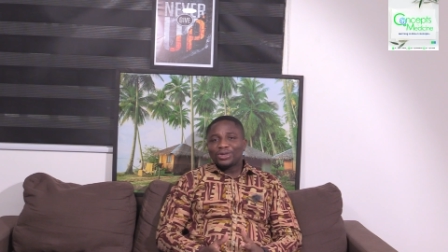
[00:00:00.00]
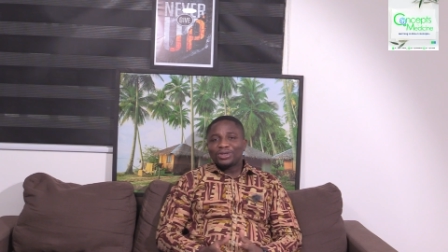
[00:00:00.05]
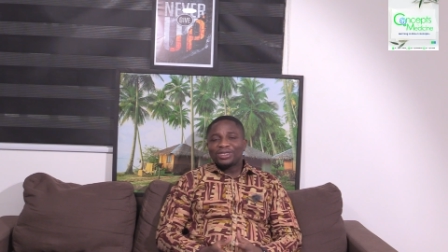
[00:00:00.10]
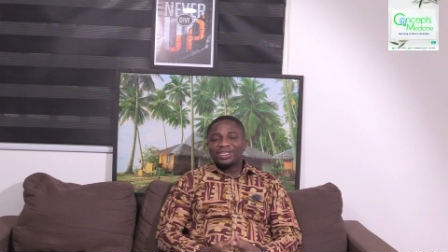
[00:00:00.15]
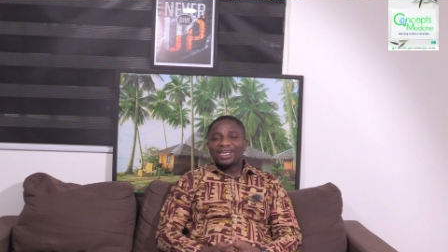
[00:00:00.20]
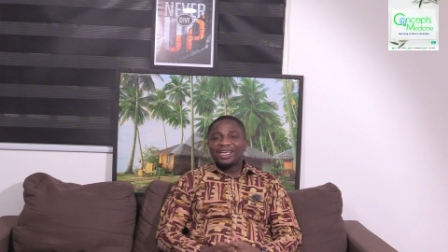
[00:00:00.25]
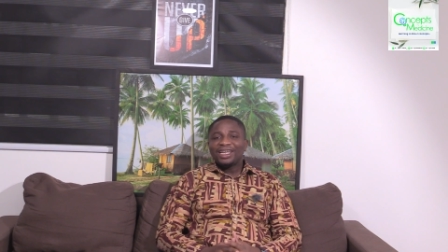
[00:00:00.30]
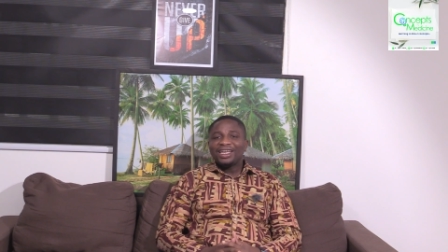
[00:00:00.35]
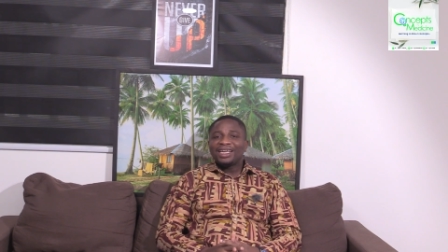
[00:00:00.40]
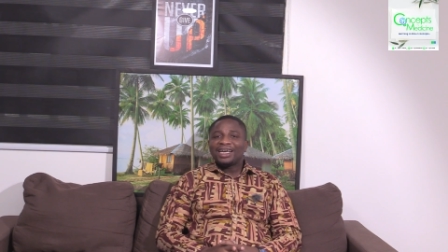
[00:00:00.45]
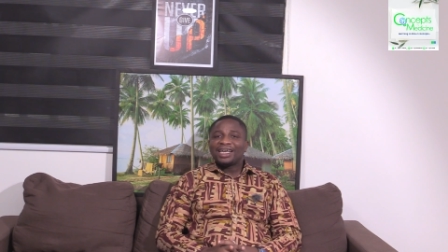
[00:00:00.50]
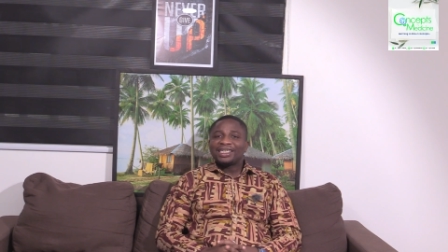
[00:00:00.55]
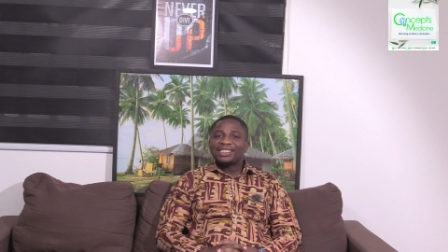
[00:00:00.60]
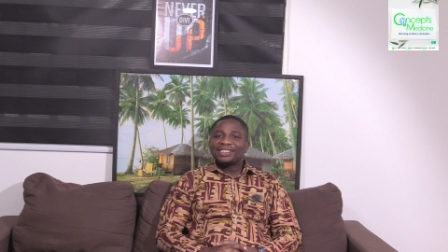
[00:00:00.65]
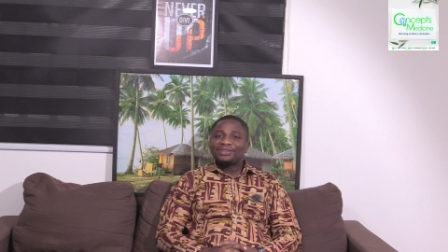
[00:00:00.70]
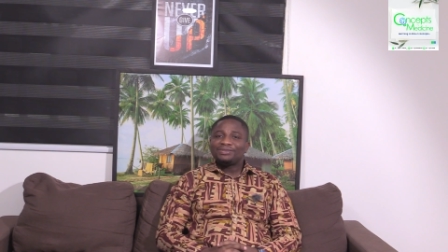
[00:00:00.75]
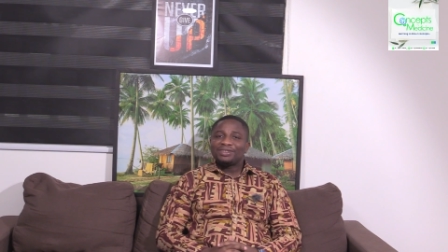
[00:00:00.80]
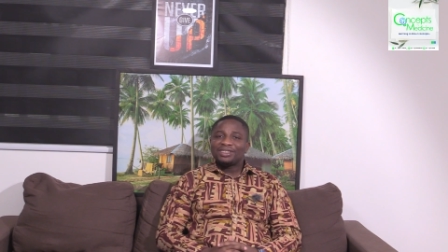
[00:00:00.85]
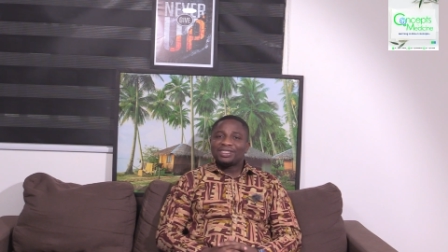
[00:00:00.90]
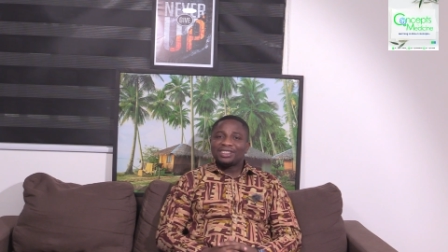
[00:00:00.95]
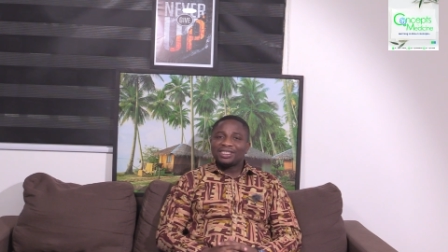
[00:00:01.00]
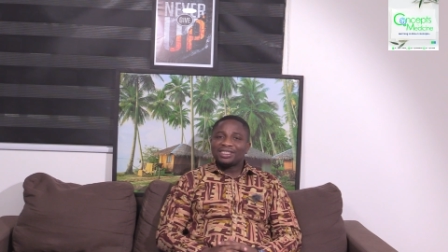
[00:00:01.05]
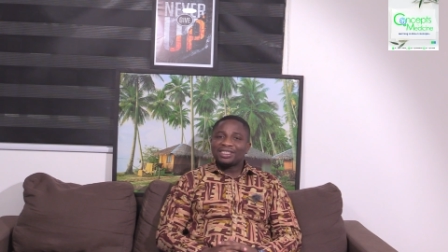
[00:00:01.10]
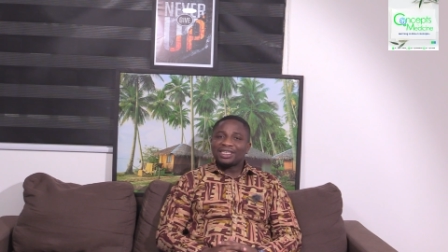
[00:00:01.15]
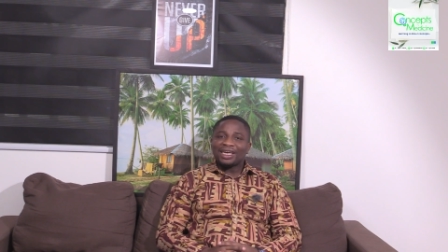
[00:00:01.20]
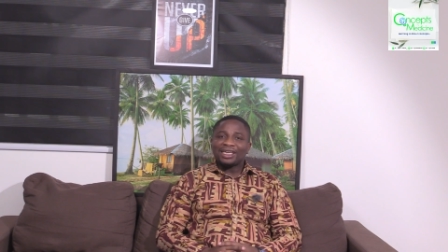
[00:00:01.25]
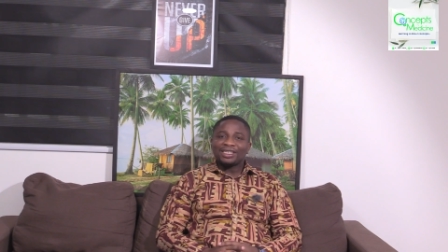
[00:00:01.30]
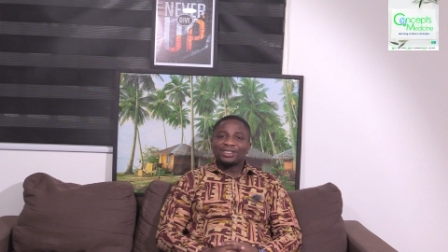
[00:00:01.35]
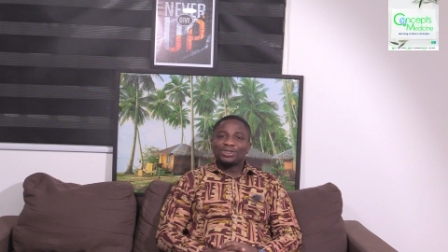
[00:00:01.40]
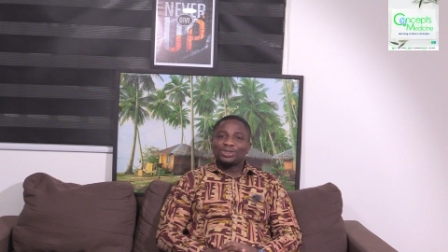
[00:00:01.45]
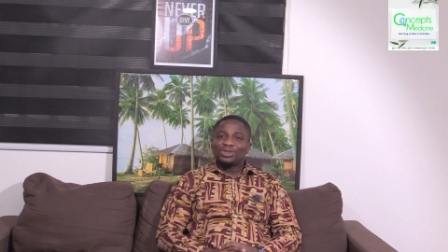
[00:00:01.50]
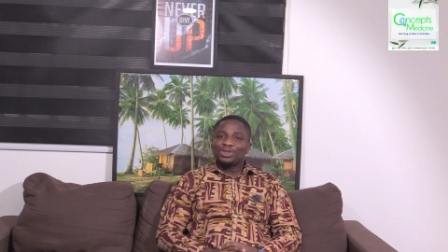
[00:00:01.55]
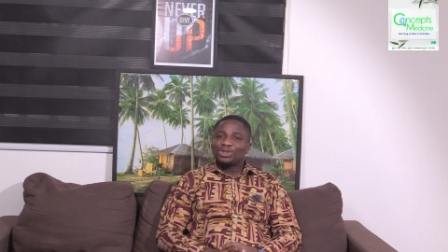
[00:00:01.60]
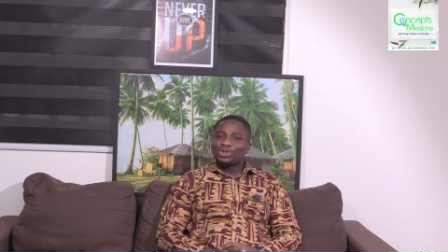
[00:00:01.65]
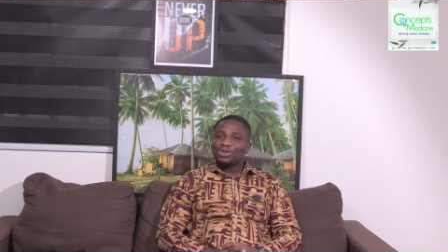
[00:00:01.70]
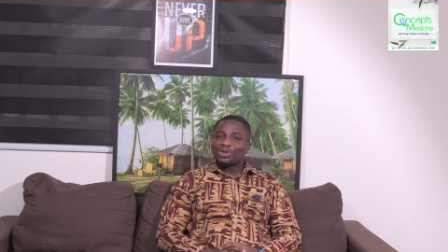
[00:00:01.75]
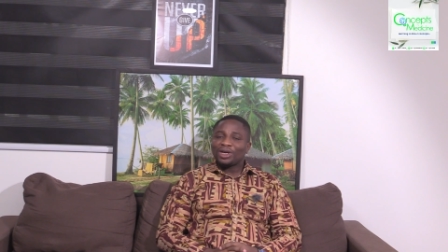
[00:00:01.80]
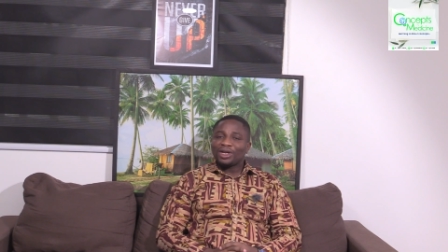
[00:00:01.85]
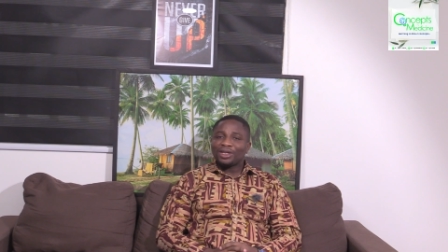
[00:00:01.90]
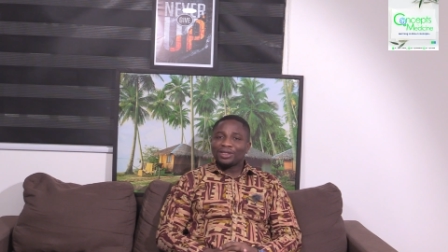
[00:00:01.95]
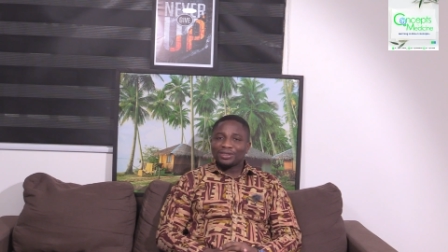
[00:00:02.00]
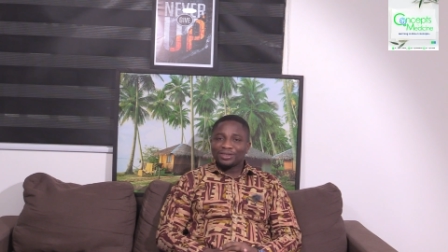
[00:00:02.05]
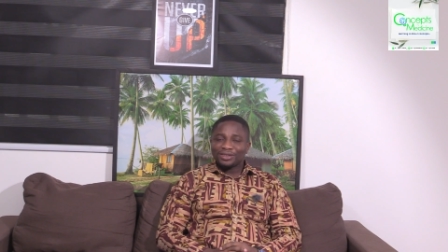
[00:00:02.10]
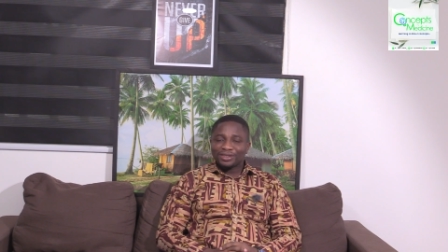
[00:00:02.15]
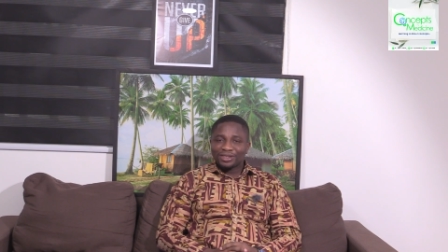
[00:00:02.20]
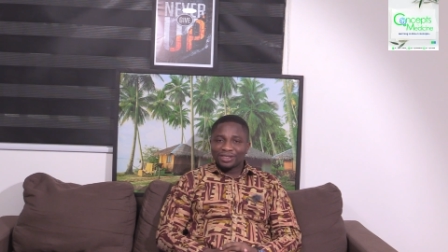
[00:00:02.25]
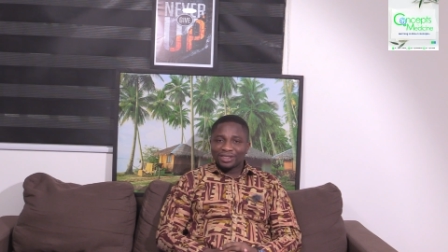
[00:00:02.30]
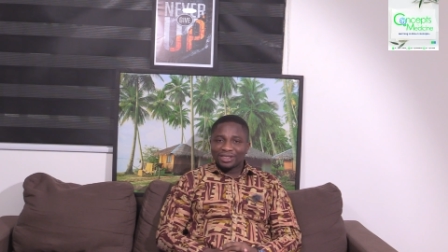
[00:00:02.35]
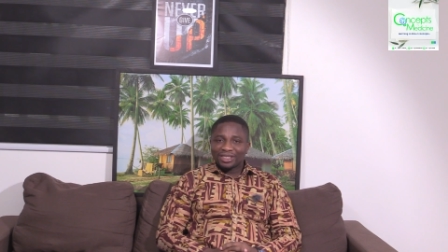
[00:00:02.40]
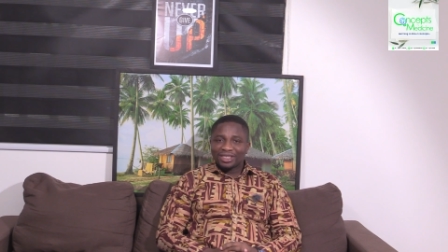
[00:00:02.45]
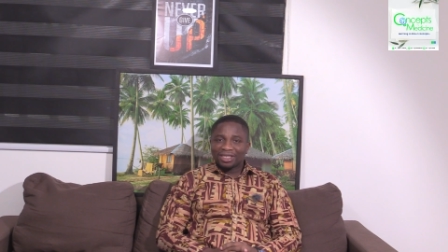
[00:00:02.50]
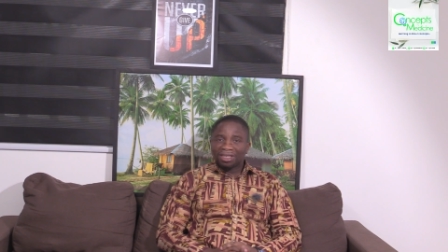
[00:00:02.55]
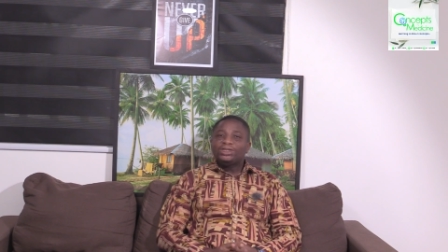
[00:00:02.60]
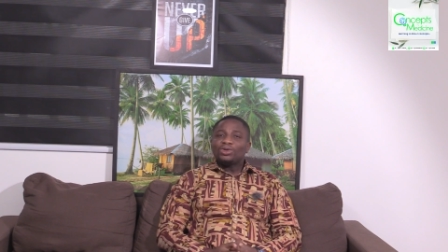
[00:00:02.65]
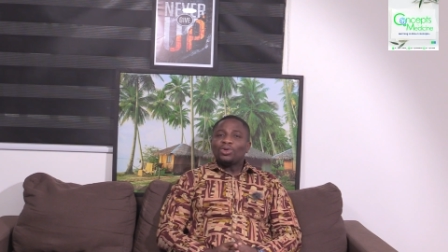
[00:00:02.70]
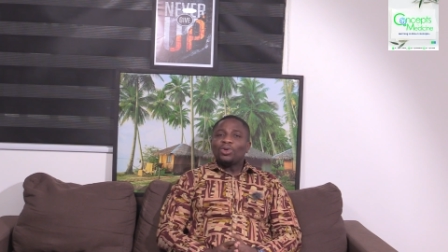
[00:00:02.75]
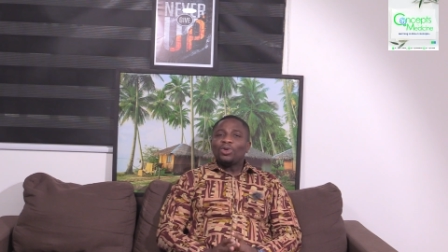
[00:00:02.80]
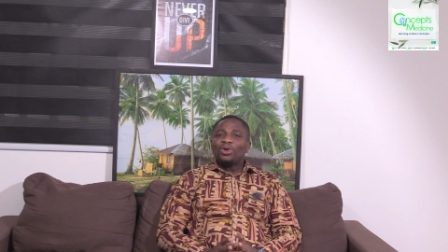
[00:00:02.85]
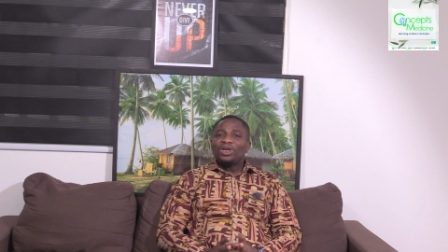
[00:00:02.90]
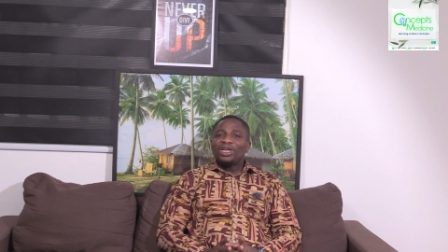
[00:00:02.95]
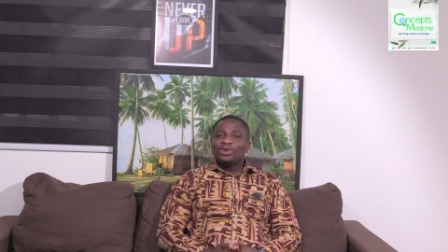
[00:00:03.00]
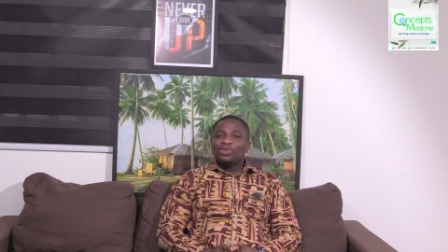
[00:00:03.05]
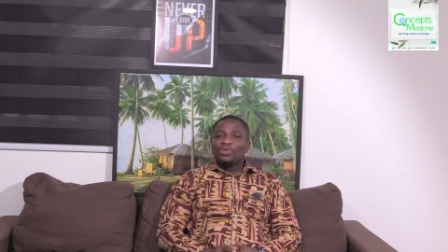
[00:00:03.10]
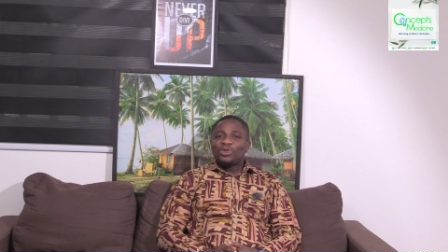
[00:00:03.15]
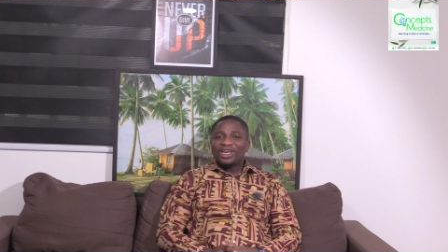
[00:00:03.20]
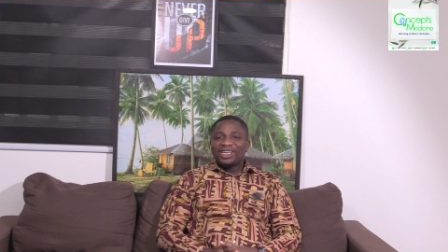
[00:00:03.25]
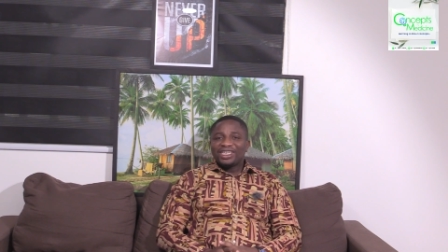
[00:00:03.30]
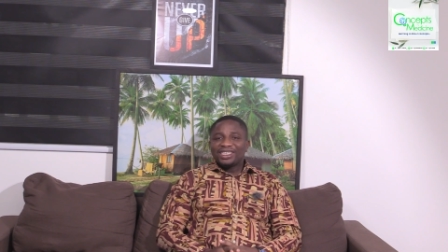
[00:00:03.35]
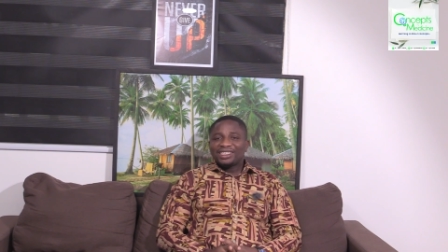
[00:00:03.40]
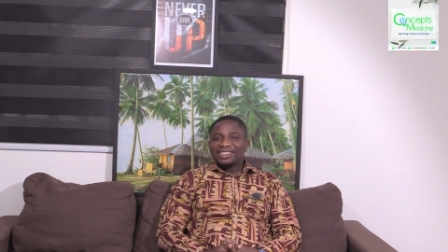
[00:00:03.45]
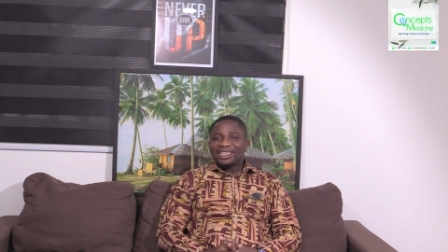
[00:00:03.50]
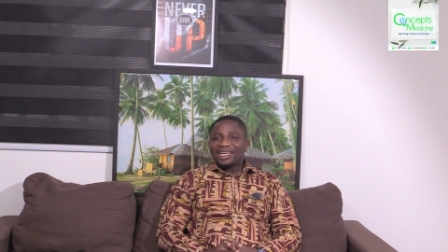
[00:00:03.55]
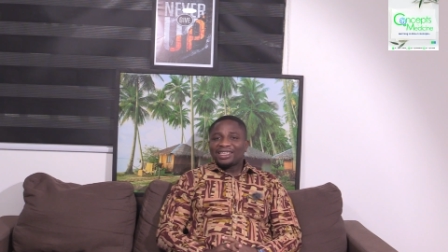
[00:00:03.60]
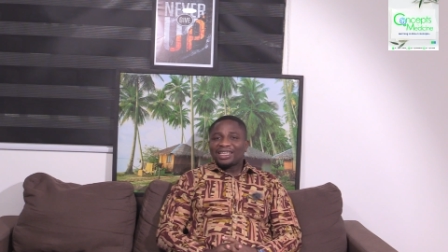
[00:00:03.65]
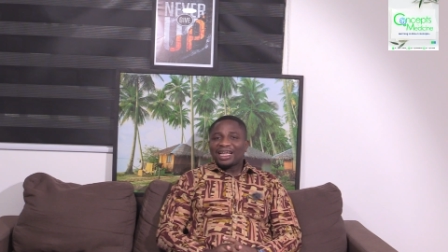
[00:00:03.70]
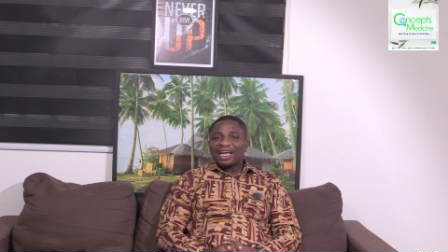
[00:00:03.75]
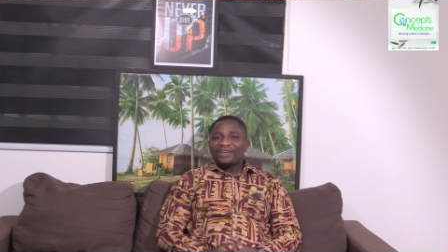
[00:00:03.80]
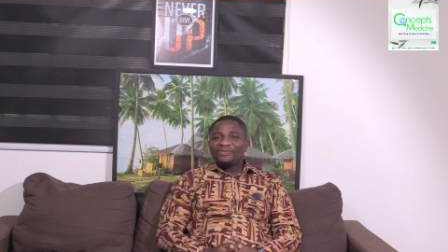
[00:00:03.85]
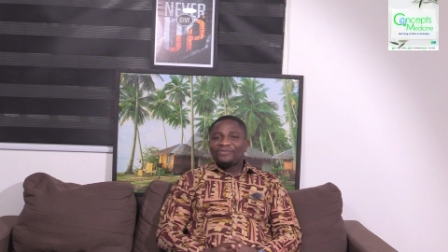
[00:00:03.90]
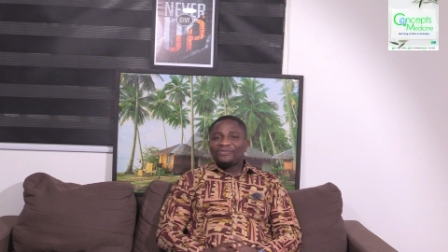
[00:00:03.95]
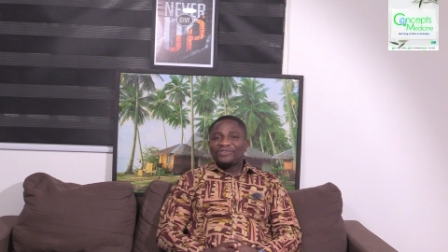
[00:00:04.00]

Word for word: your daily activities as usual. It is only when it starts